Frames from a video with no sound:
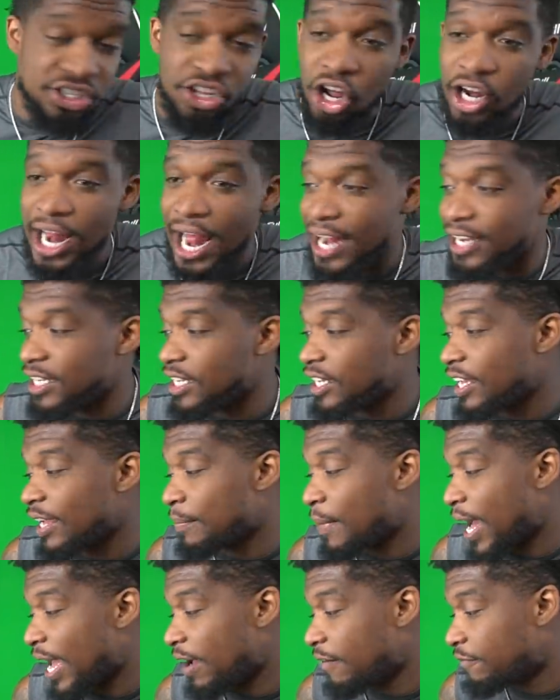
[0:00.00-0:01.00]
this started. I need to
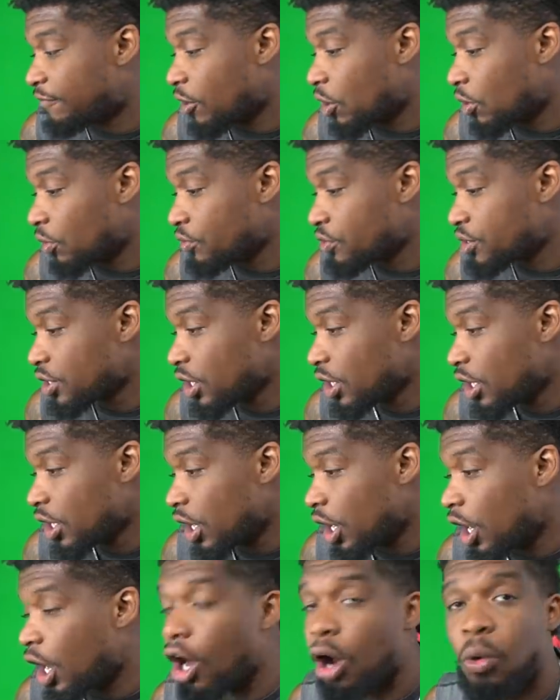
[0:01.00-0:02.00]
get my headphones.
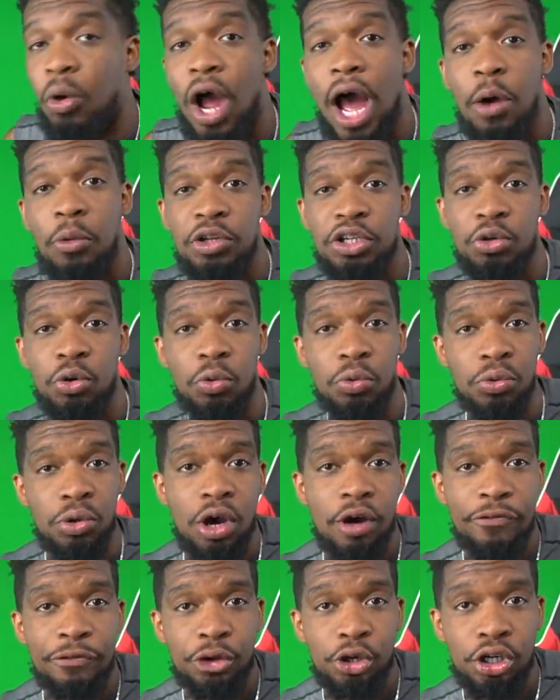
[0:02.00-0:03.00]
How we doing?
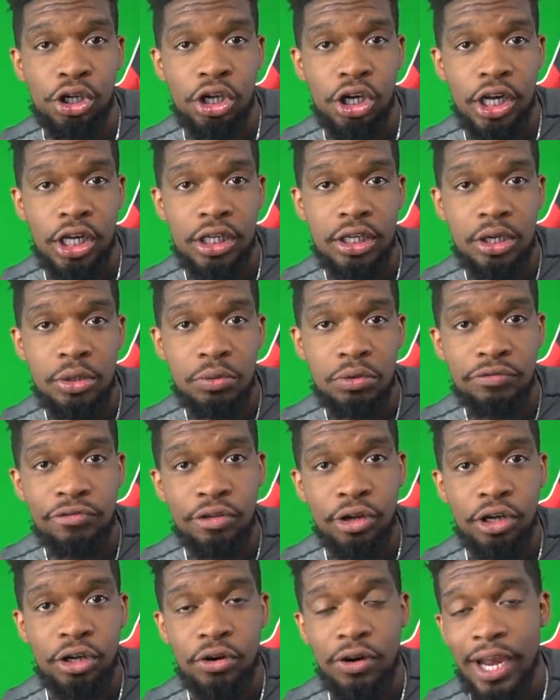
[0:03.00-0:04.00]
We all feeling good? We
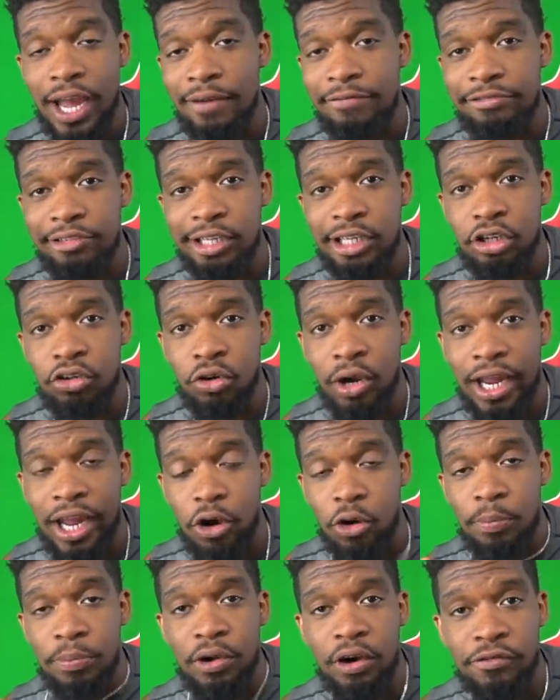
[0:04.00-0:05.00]
feeling great? I'm feeling great.
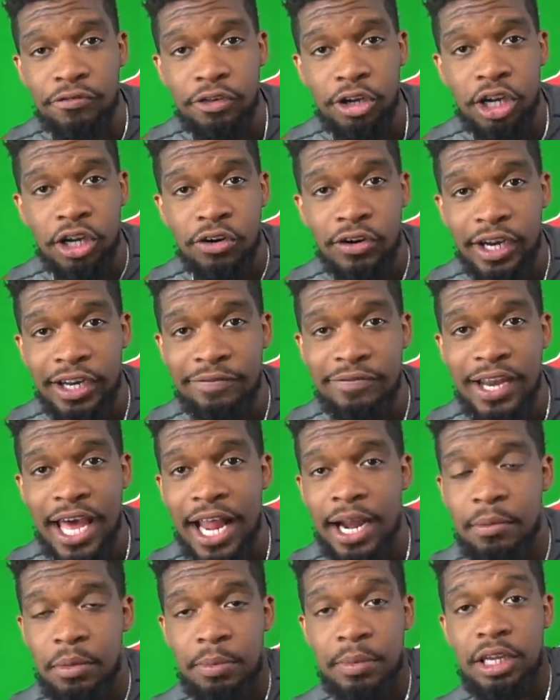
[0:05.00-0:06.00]
I hope y'all feeling great. If
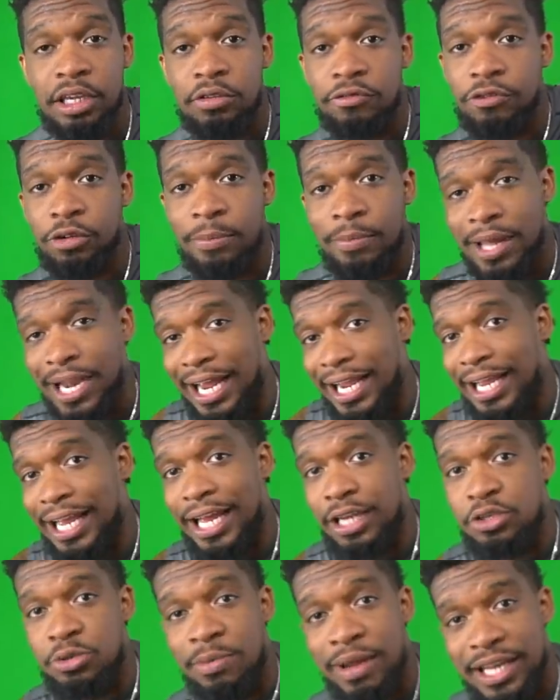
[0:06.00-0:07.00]
not, I'm going to make you feel better. I
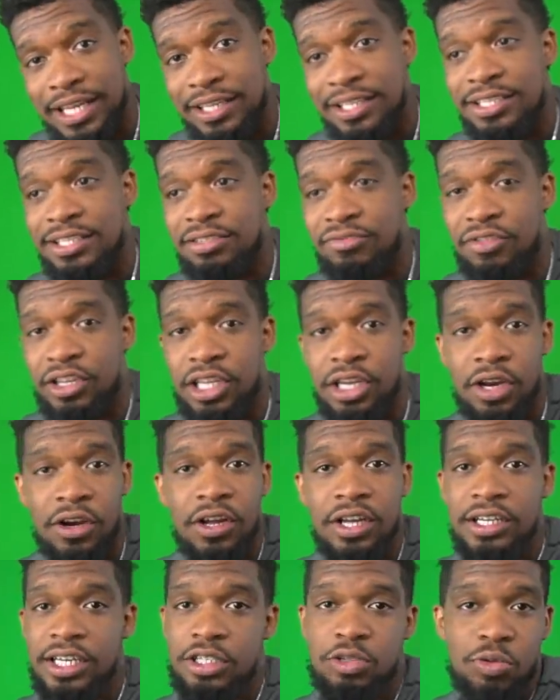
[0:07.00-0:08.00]
got you by the end of this video.
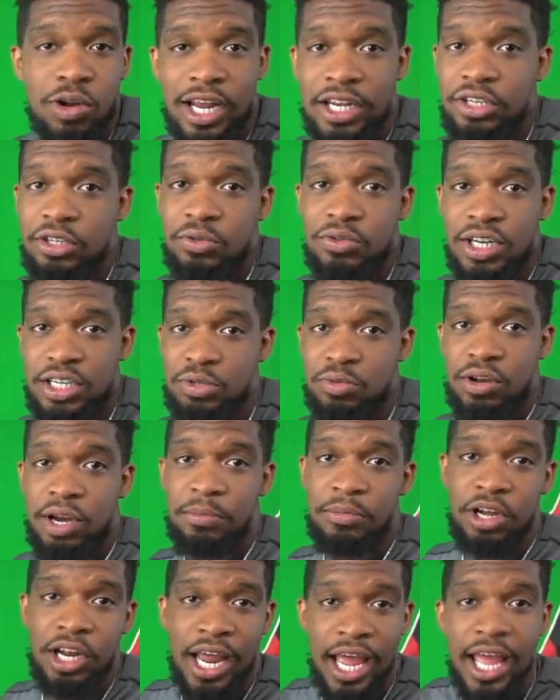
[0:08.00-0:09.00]
That's what I do. That's what
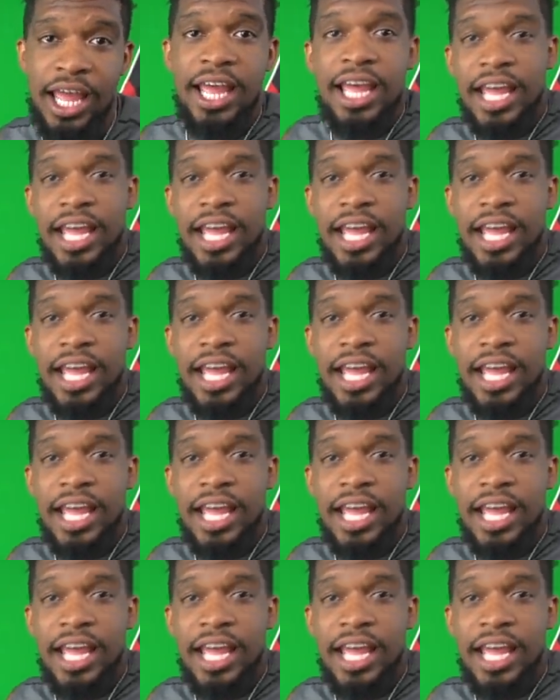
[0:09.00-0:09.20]
I'm good at.